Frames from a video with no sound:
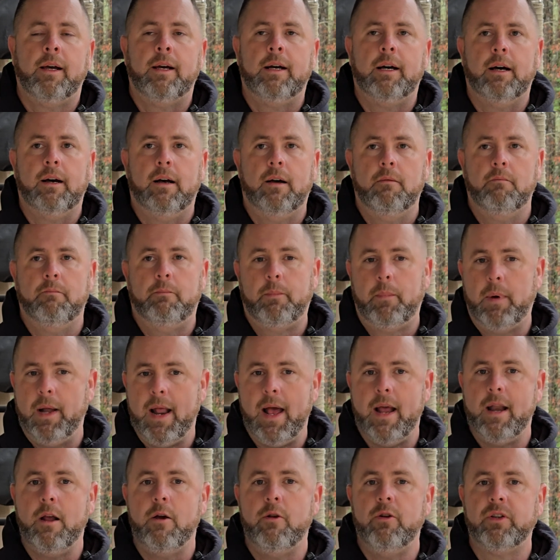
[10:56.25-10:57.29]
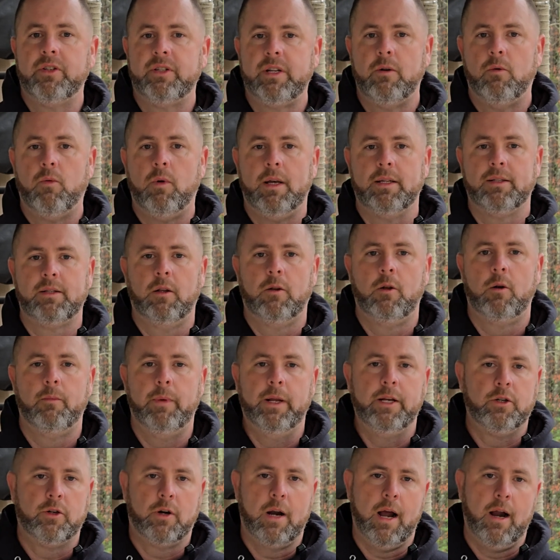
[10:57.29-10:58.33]
But I noticed it was a little
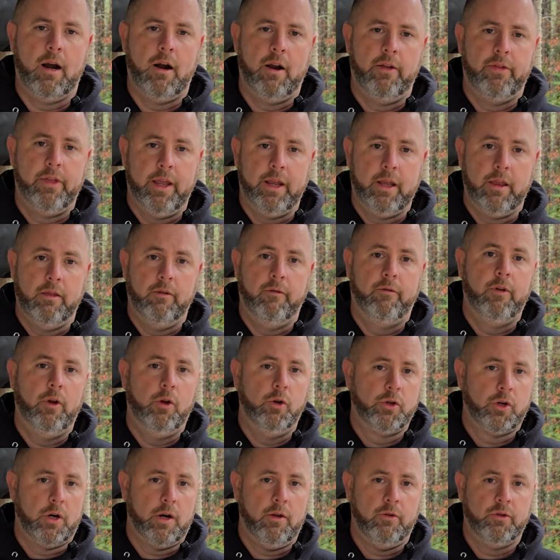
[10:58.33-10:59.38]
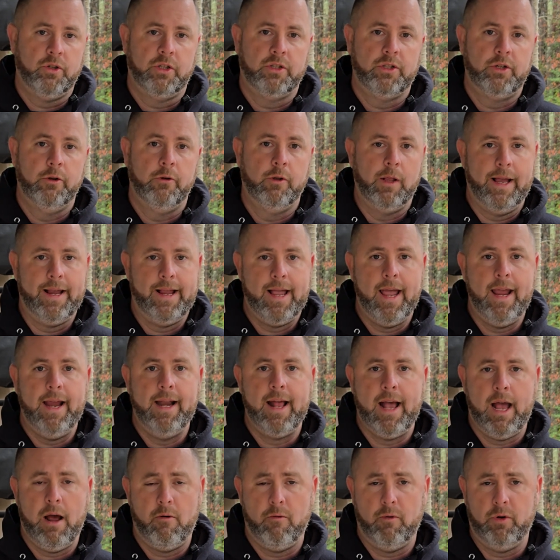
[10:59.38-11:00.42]
bit drier. I think in the future, I'll just do like
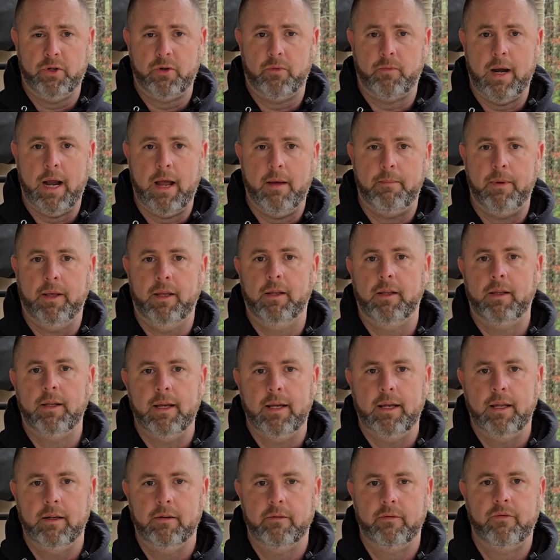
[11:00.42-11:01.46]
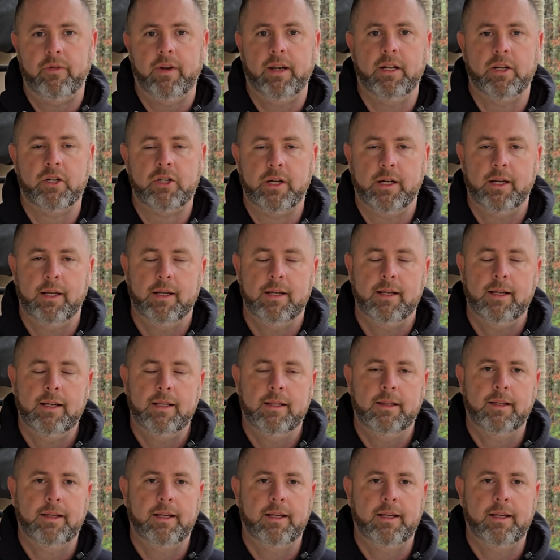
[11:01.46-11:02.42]
8 hours, wrap it, and finish it in